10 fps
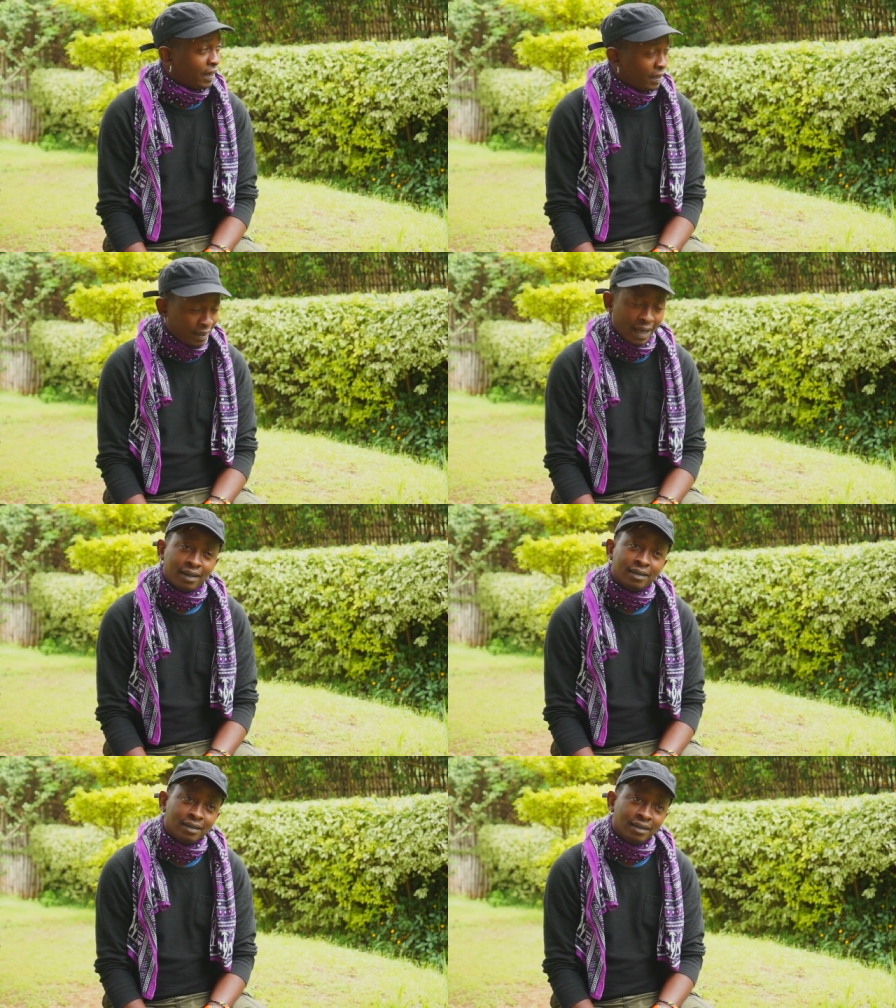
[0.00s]
I did
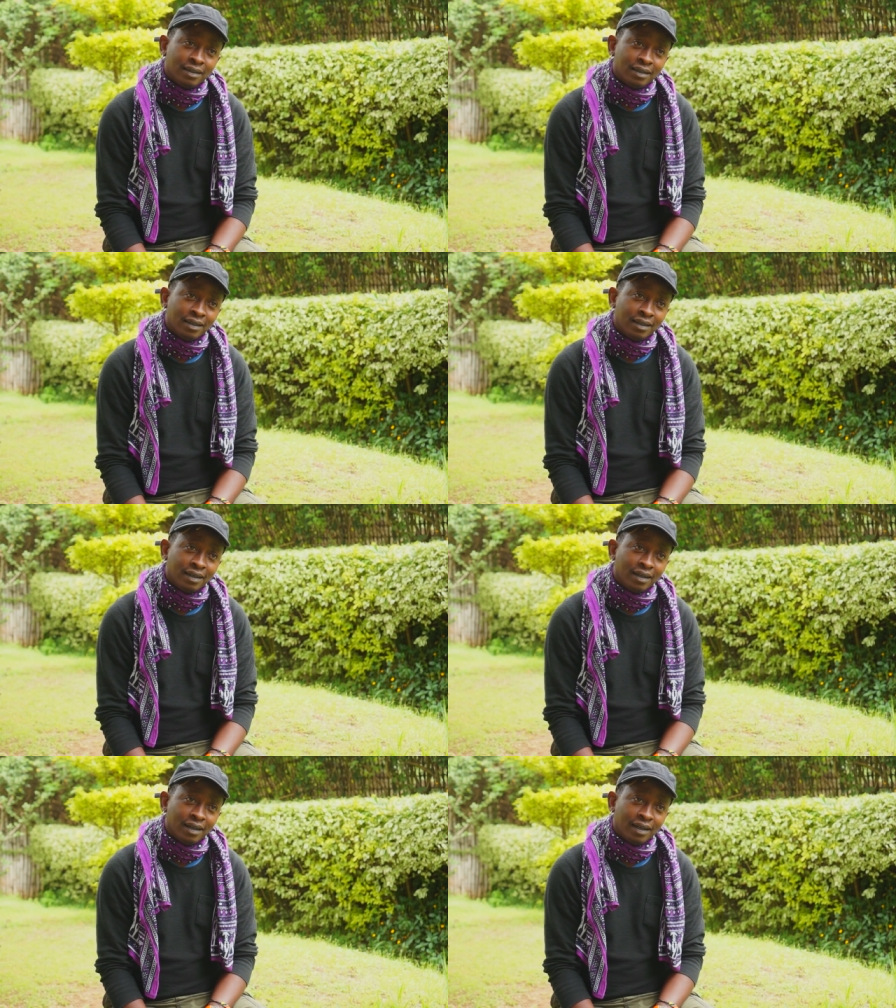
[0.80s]
that,
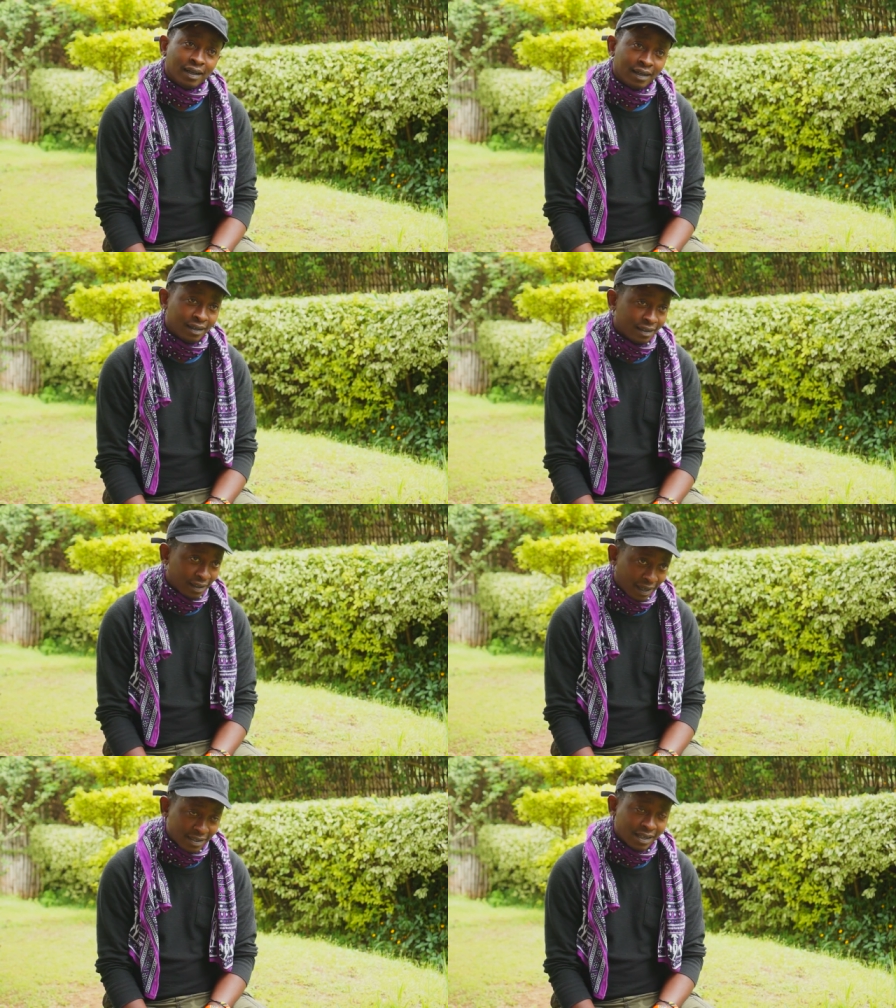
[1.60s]

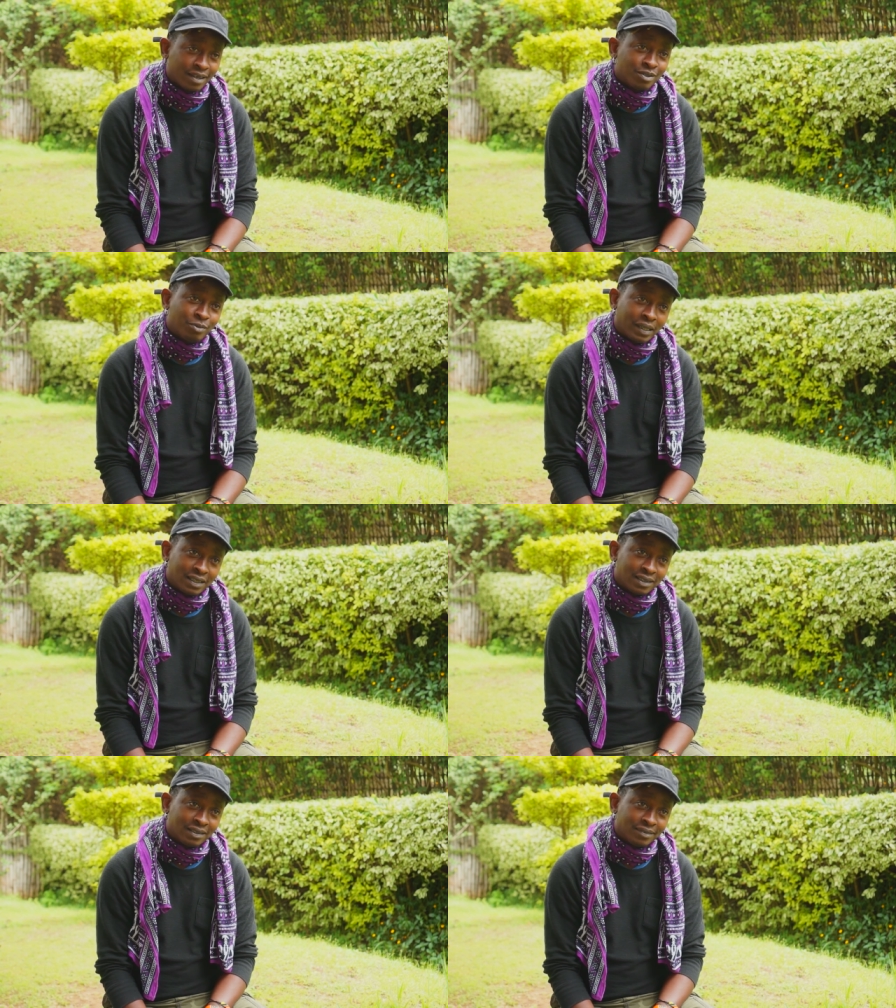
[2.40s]
and I started to
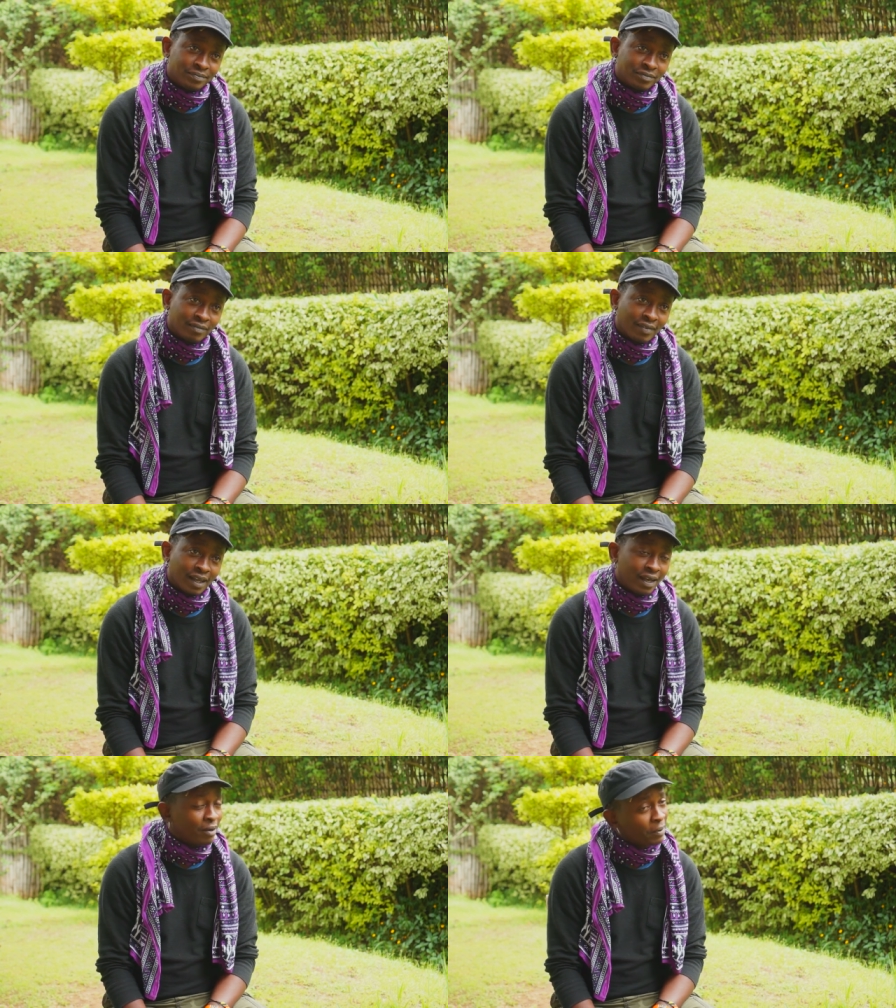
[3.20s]
wait,
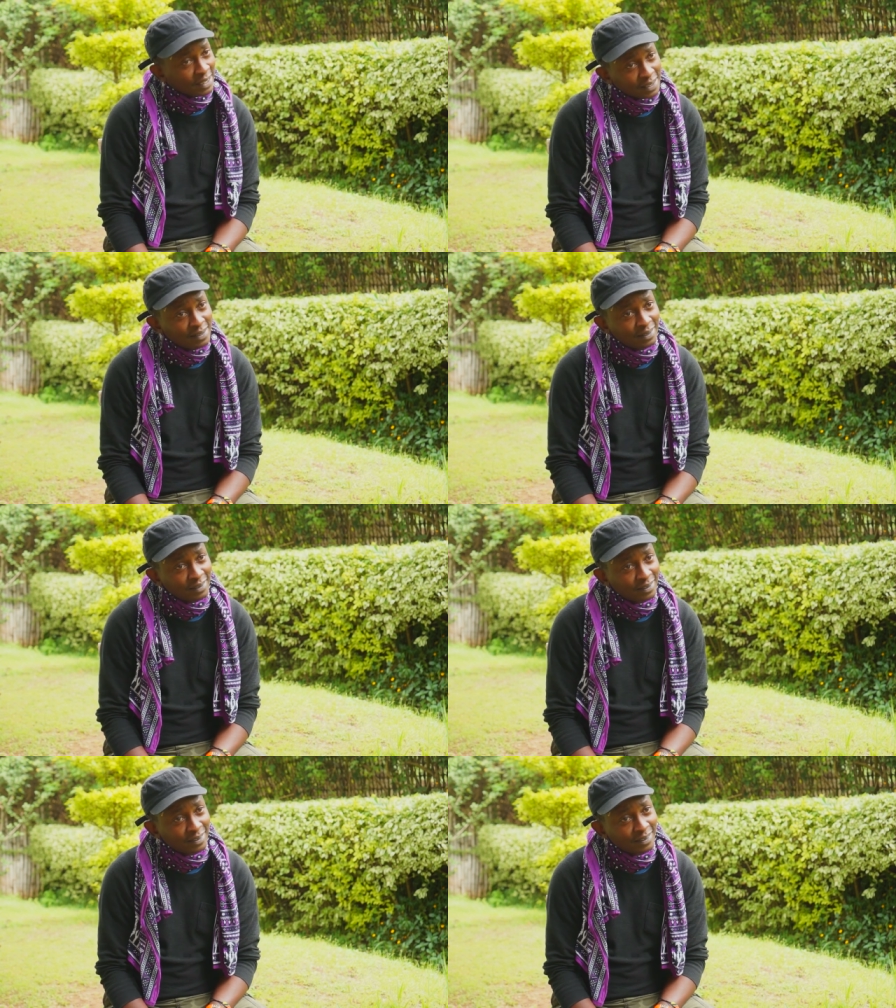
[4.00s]
and I waited,
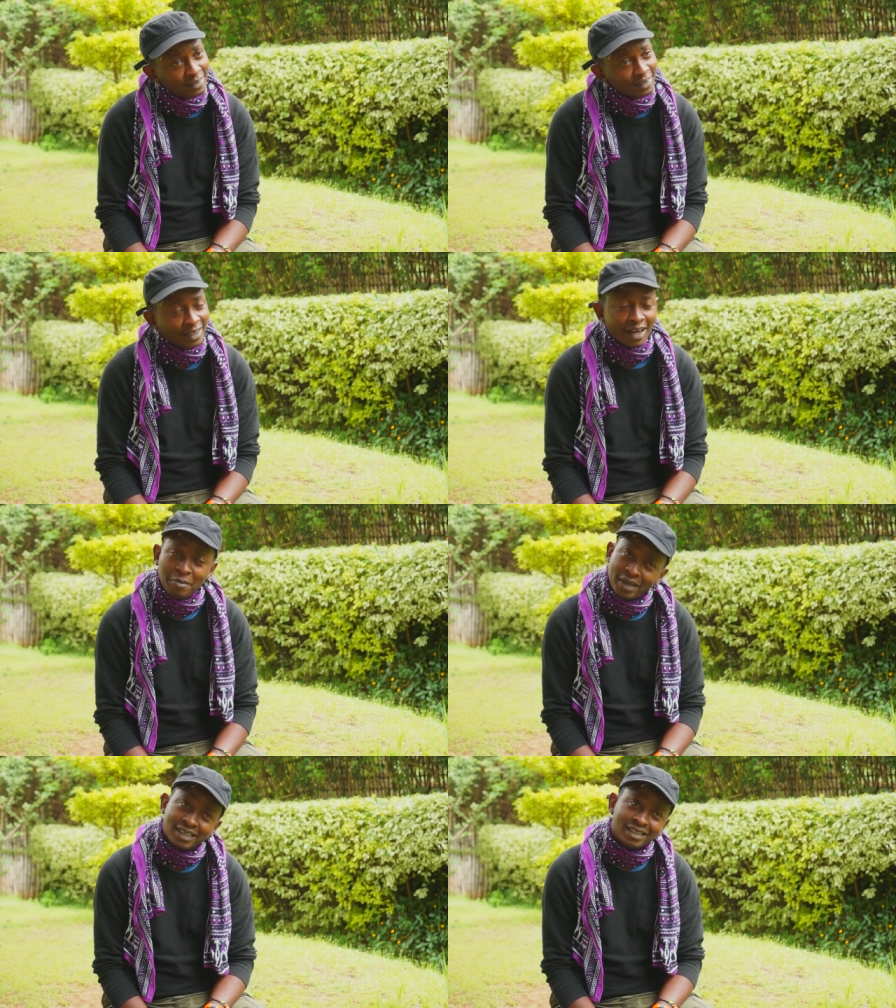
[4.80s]
and
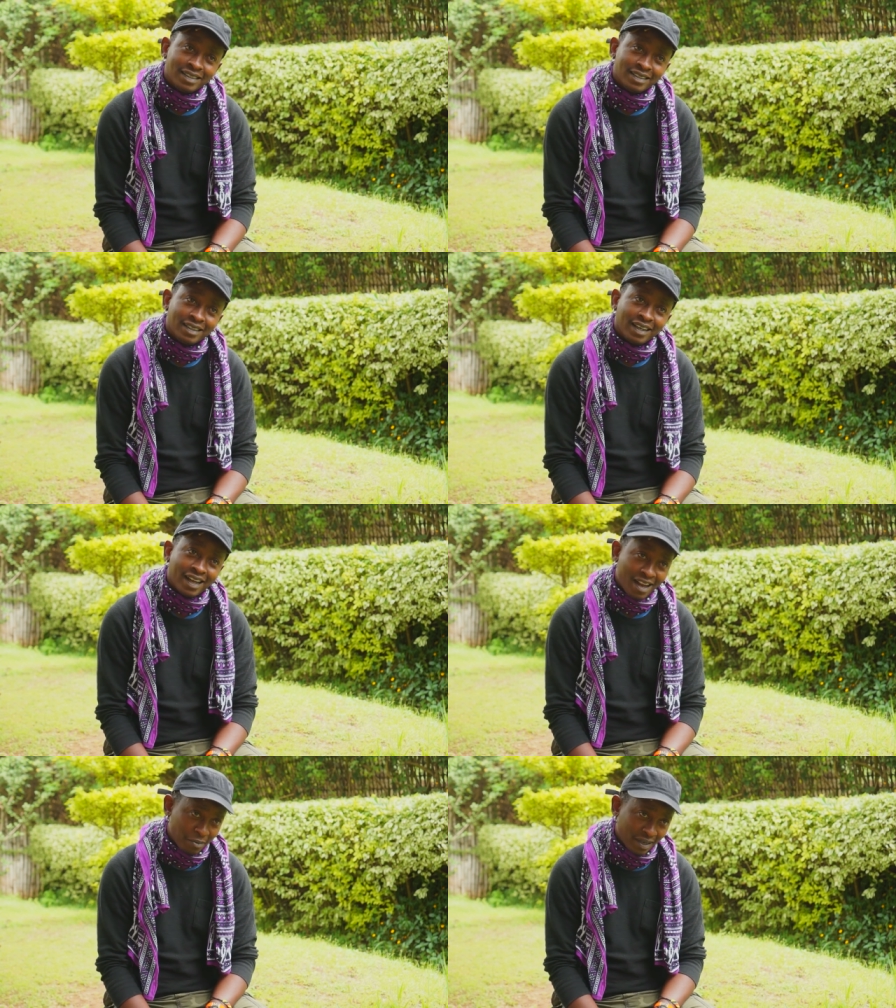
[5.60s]
I waited,
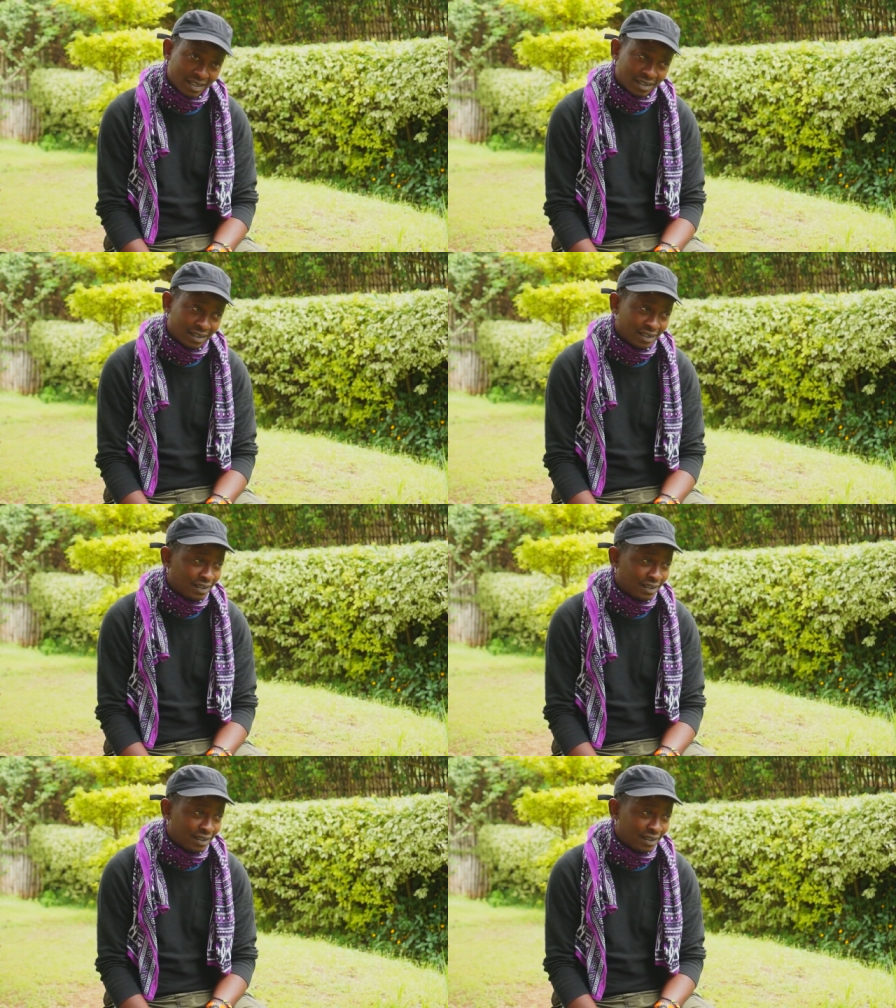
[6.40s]
and I waited.